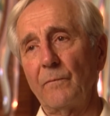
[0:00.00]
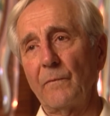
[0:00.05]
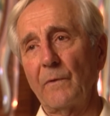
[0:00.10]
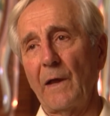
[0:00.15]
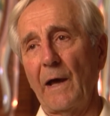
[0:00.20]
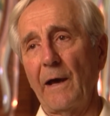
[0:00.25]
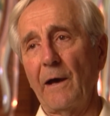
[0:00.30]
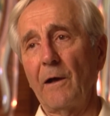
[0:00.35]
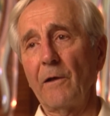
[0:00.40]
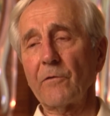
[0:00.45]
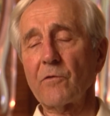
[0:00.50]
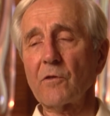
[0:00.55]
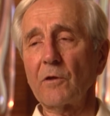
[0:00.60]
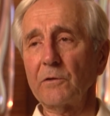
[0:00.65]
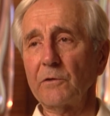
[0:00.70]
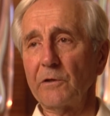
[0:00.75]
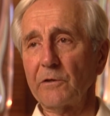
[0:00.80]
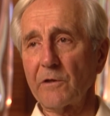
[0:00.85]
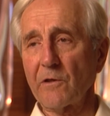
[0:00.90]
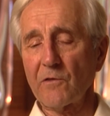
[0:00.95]
I also
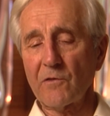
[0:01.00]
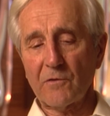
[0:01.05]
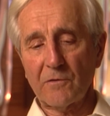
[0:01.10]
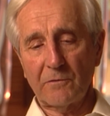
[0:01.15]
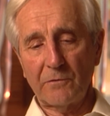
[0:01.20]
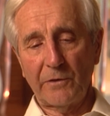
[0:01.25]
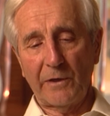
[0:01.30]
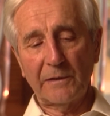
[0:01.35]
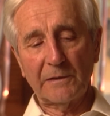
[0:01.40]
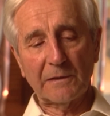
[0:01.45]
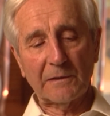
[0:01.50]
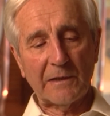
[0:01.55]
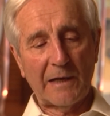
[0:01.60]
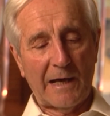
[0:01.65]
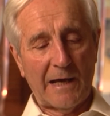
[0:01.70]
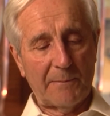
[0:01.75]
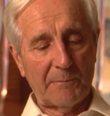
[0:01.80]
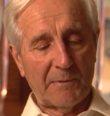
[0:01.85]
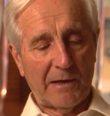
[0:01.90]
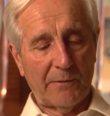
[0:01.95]
noticed during the
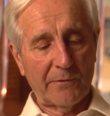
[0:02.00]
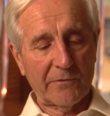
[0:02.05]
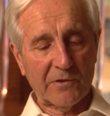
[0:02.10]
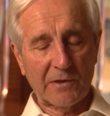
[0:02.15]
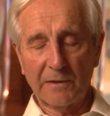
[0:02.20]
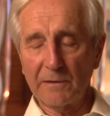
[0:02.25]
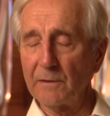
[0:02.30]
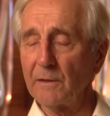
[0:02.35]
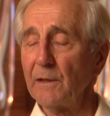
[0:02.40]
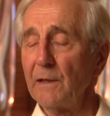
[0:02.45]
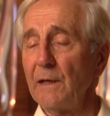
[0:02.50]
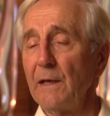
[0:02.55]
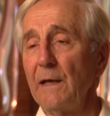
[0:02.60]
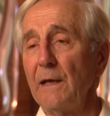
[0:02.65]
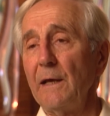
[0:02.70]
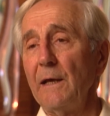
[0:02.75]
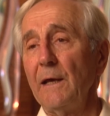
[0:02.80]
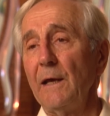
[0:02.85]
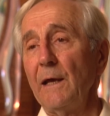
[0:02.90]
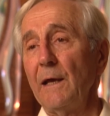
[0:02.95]
time I was in
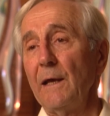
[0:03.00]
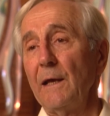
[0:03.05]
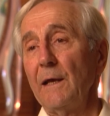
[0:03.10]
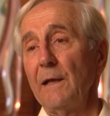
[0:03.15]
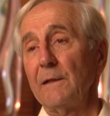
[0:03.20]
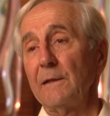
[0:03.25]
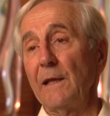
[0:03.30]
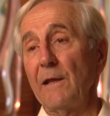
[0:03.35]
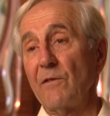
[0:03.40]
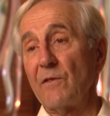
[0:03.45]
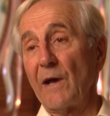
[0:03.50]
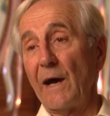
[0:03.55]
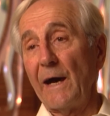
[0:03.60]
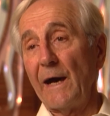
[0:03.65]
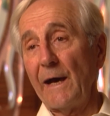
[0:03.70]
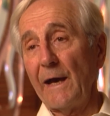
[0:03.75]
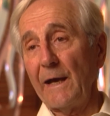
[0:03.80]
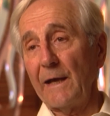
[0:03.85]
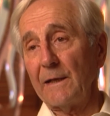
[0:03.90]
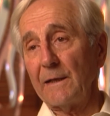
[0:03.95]

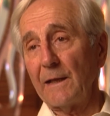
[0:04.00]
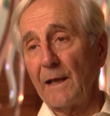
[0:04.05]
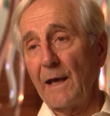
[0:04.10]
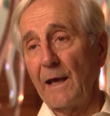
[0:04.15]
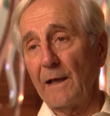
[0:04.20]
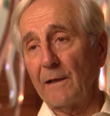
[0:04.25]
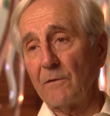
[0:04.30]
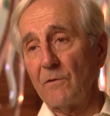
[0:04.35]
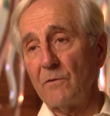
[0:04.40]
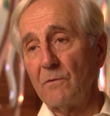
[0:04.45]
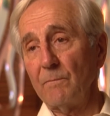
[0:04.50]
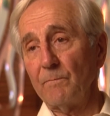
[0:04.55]
design at